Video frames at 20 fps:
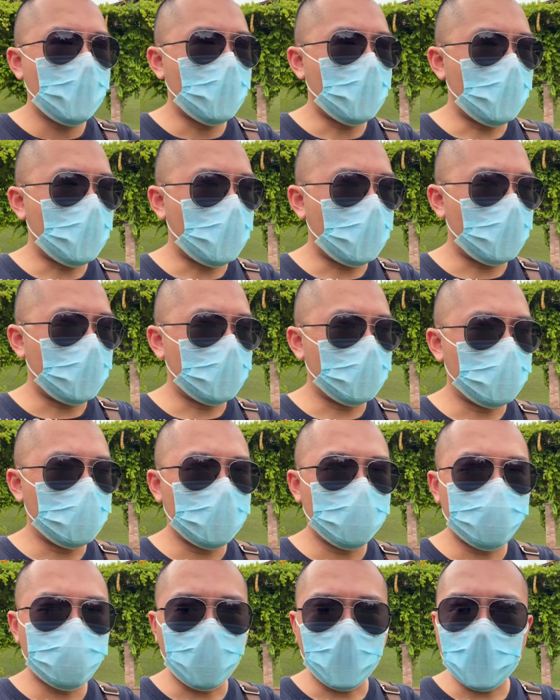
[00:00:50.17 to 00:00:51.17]

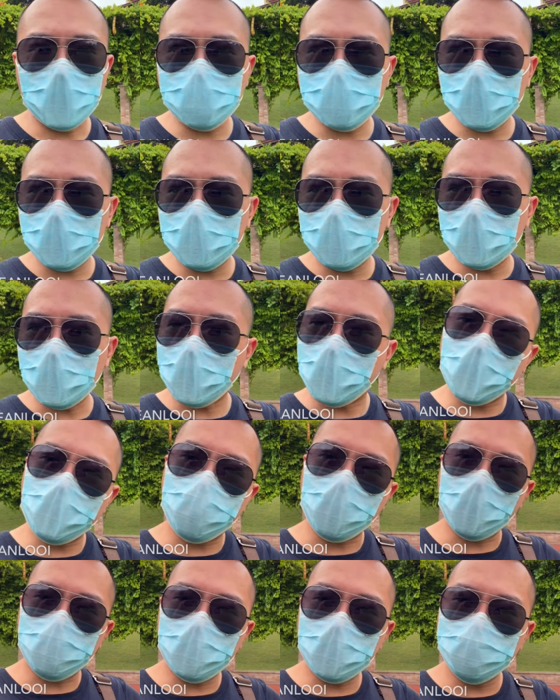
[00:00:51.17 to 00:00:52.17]
And when I started, I had
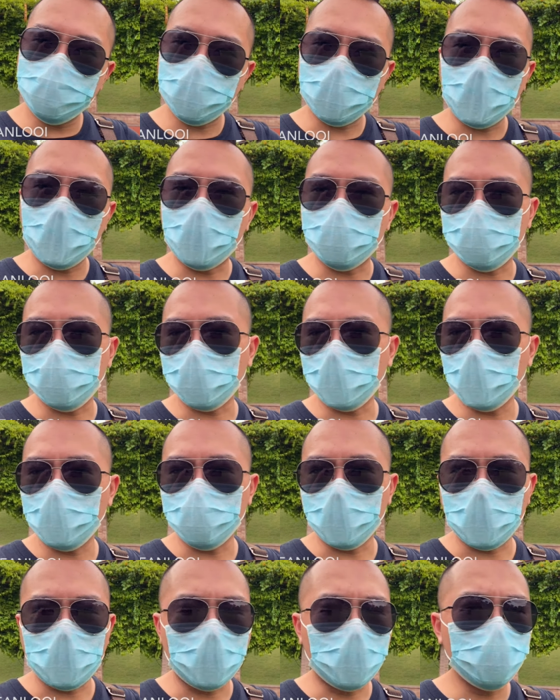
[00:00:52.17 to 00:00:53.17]
problems. Okay, I was talking
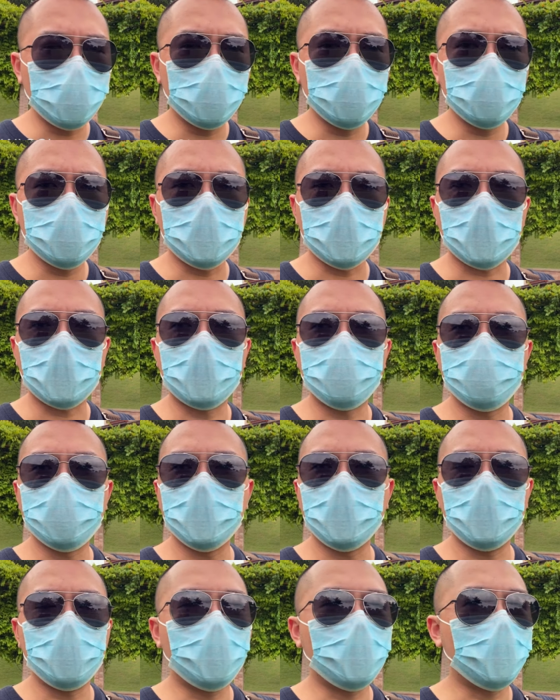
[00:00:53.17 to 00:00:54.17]
about how good the
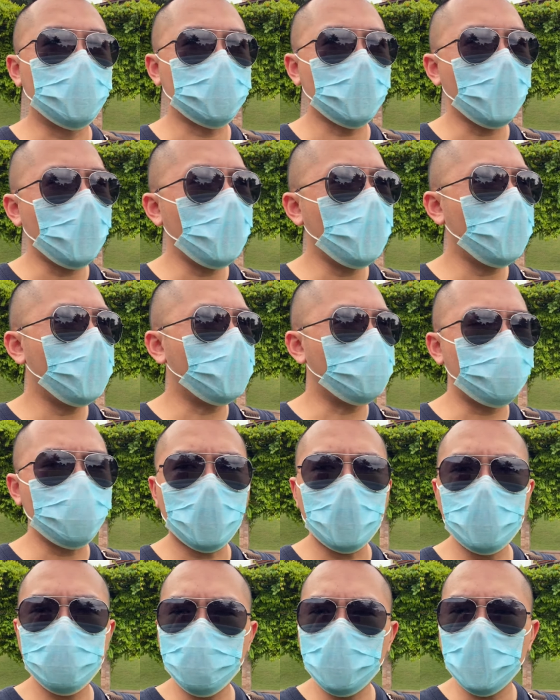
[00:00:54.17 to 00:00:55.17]
company was. Hey,
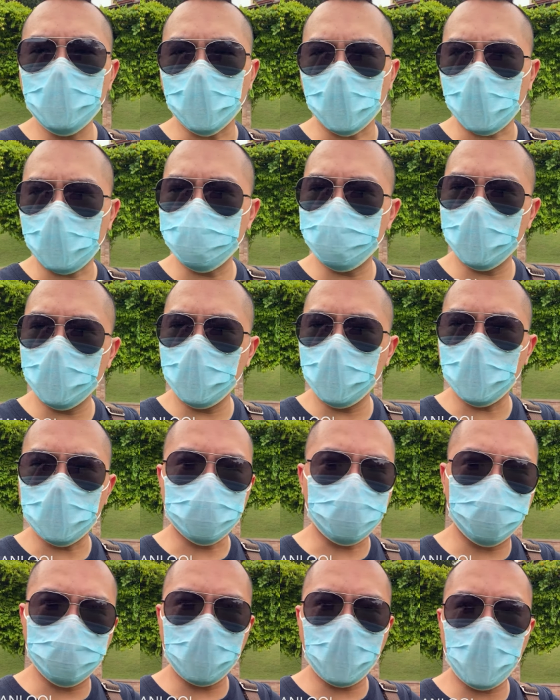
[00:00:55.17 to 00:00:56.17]
join me. The company is
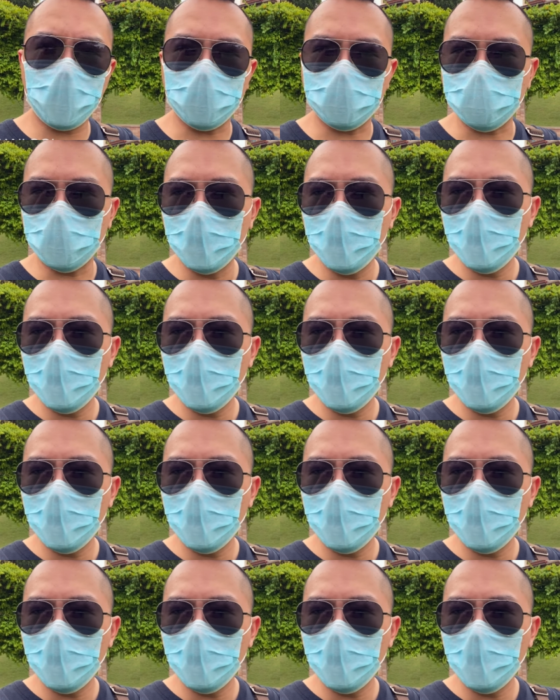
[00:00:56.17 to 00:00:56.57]
great.